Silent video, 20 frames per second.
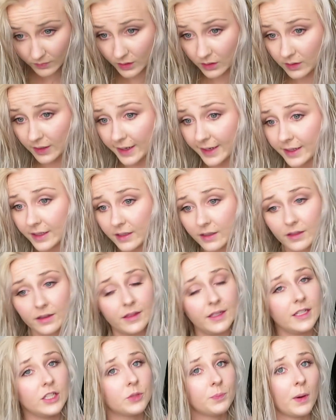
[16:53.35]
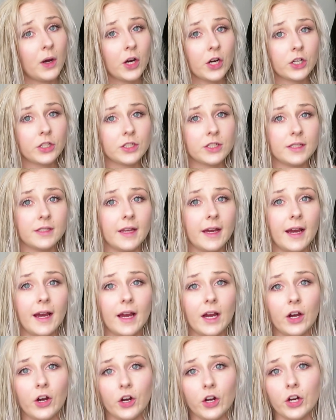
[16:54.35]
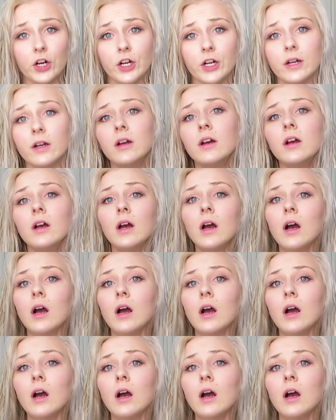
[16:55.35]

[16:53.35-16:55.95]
like these parts that are